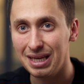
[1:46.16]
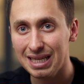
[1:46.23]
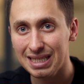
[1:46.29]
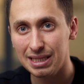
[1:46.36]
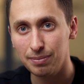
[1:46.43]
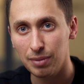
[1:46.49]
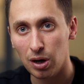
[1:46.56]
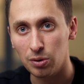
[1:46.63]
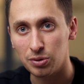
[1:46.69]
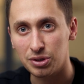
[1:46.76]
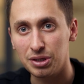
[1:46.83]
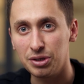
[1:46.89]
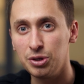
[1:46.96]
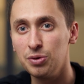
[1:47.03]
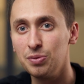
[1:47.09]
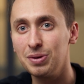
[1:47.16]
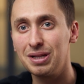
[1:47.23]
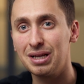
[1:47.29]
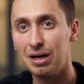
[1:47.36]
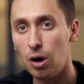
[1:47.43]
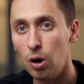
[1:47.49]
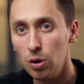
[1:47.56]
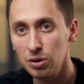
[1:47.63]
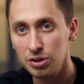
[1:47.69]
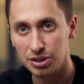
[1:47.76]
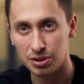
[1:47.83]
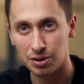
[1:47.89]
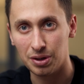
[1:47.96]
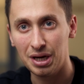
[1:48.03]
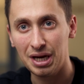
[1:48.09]
this amount, you will
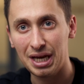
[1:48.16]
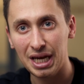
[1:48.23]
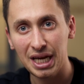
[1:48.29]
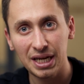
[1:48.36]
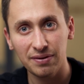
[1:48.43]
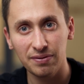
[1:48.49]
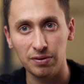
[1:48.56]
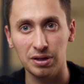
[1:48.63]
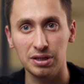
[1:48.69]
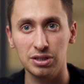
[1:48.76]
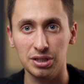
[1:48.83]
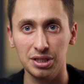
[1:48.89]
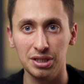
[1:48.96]
also influence